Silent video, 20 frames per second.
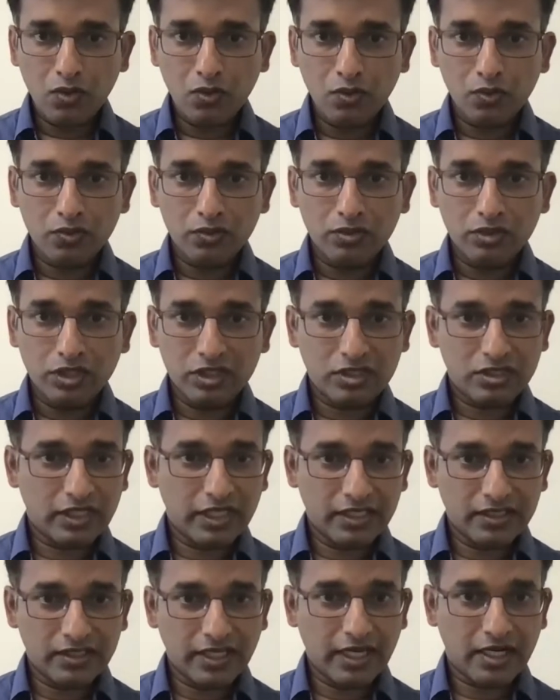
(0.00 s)
This
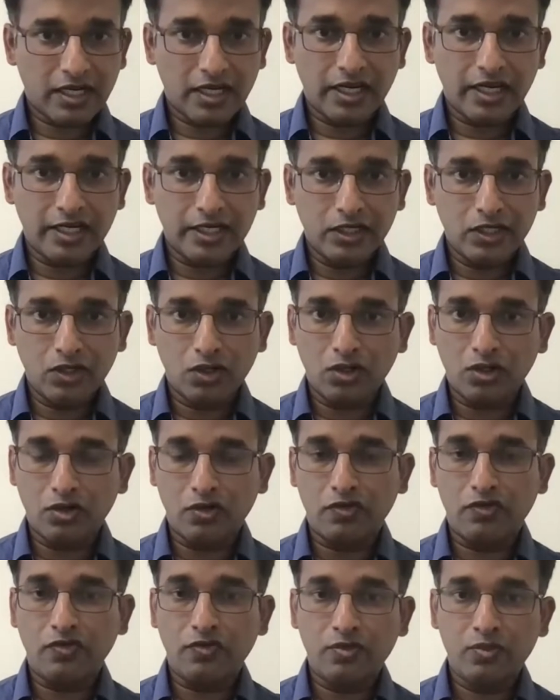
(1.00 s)
exact idea of
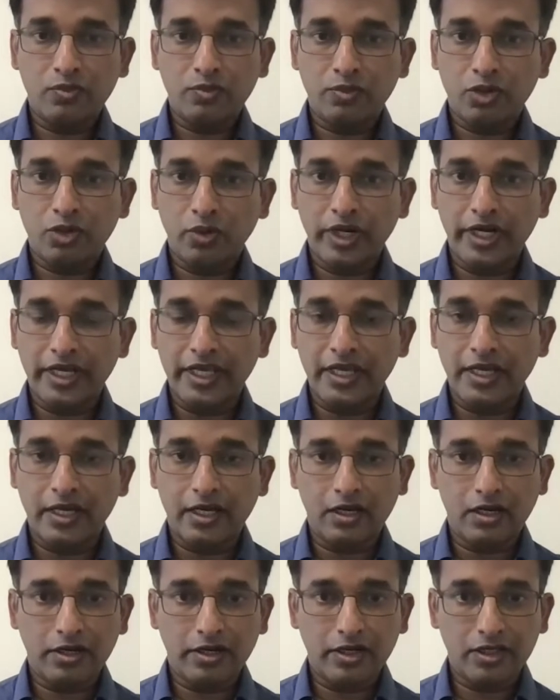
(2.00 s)
providing
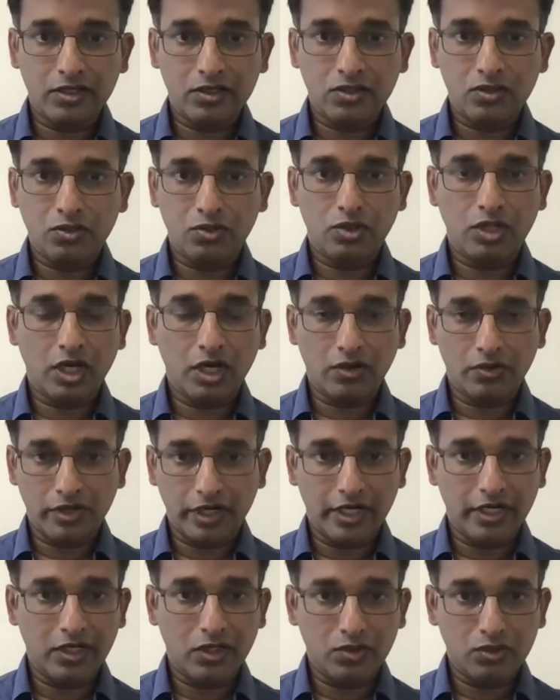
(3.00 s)
analytics to our
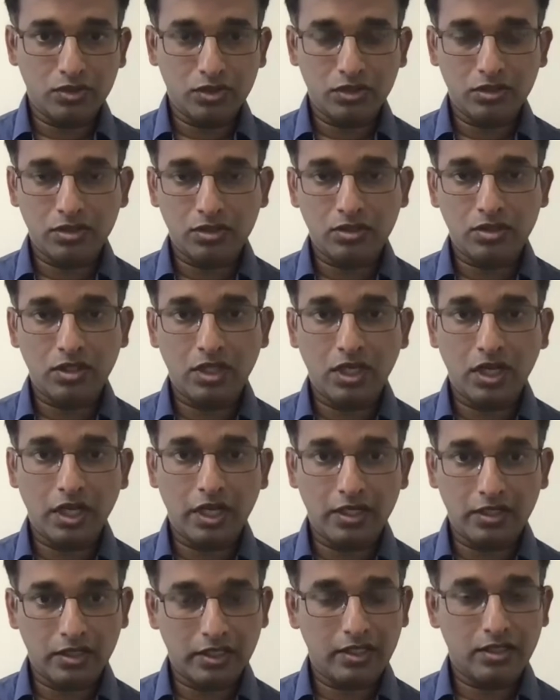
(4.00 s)
end users
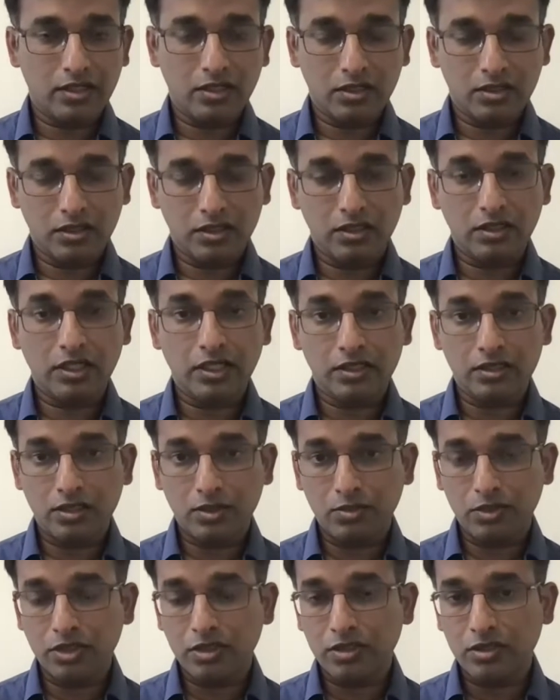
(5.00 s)
and their
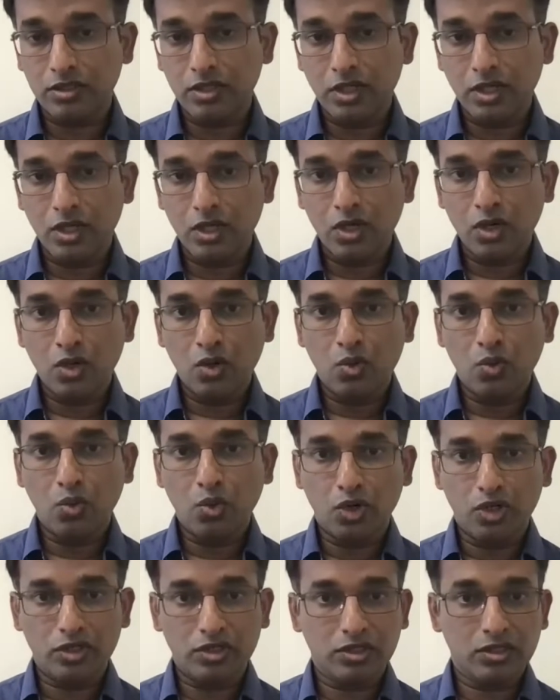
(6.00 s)
customers
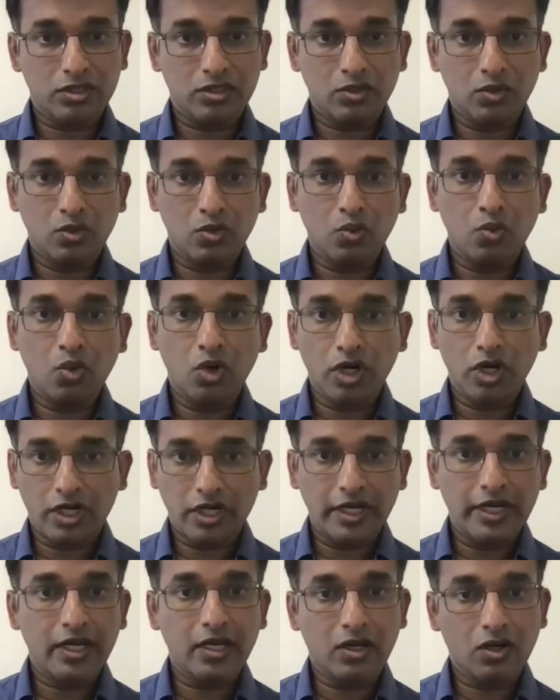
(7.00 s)
was what
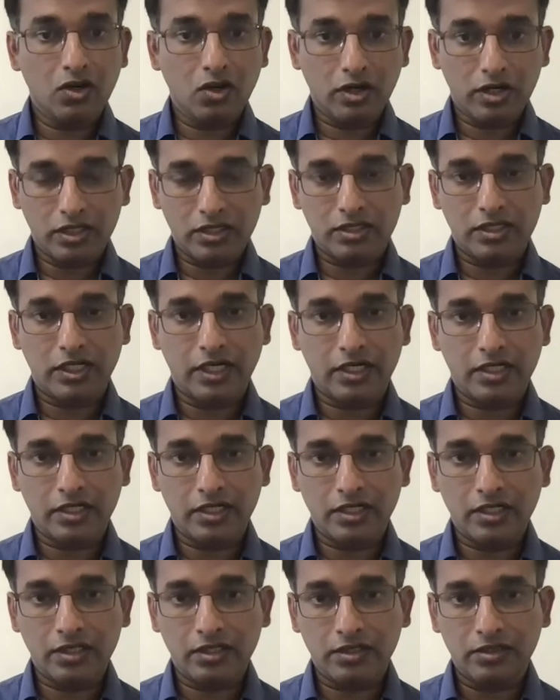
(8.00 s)
got us started.
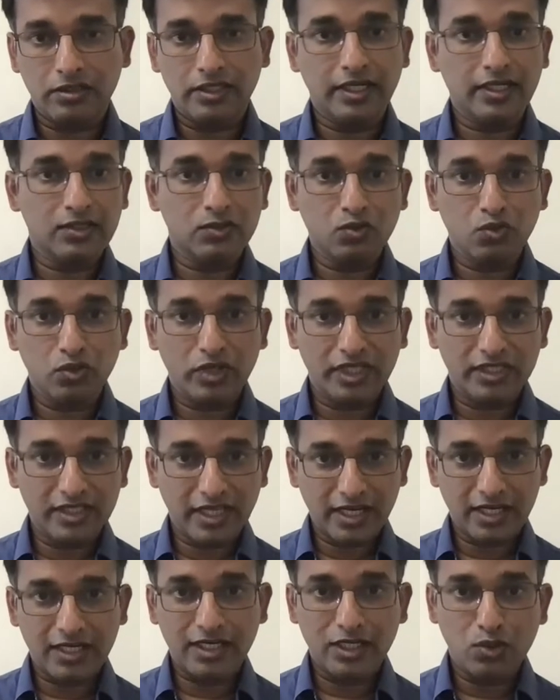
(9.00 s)
That is
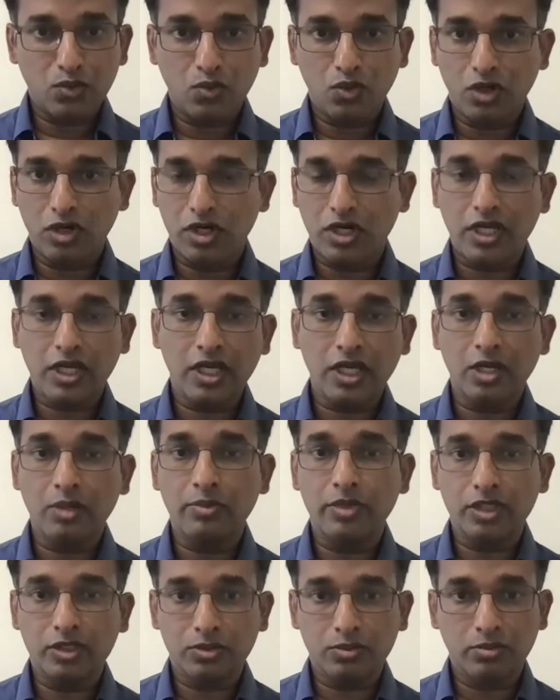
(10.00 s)
exactly what helped
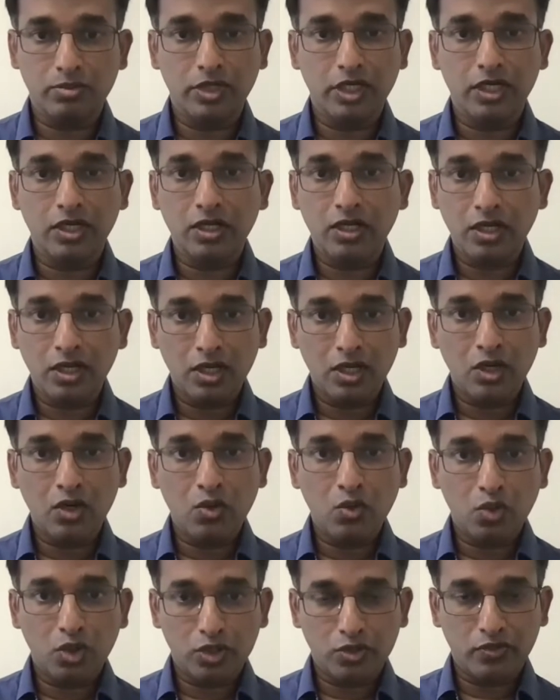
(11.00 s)
us build
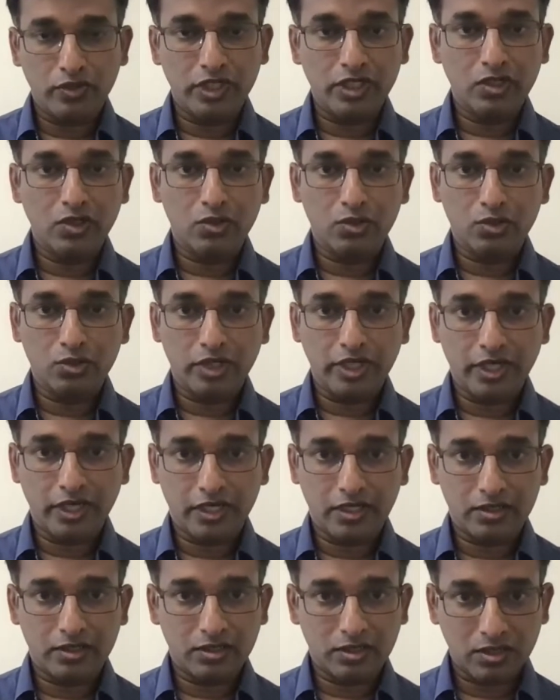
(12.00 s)
what we know today
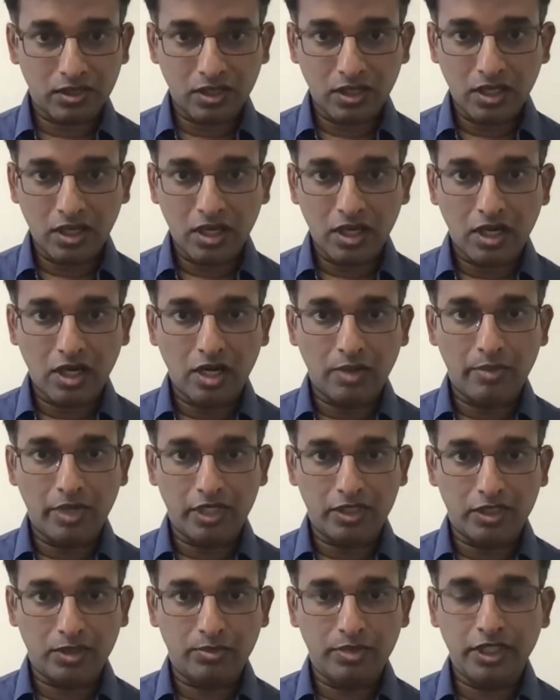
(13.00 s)
as
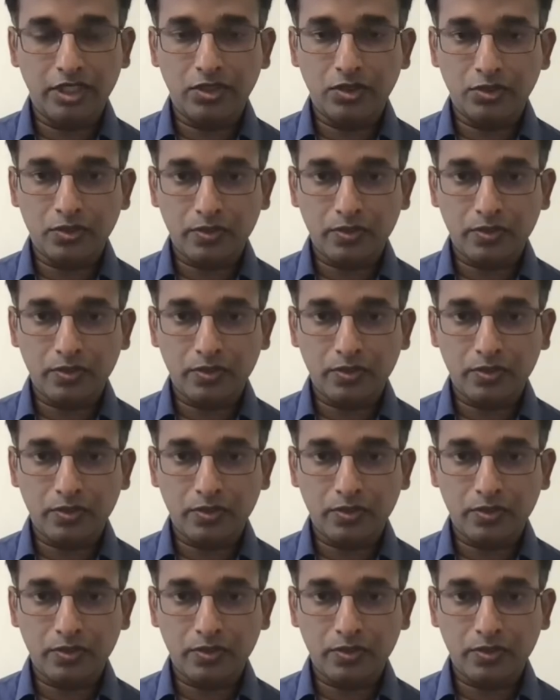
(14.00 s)
Apache Pino.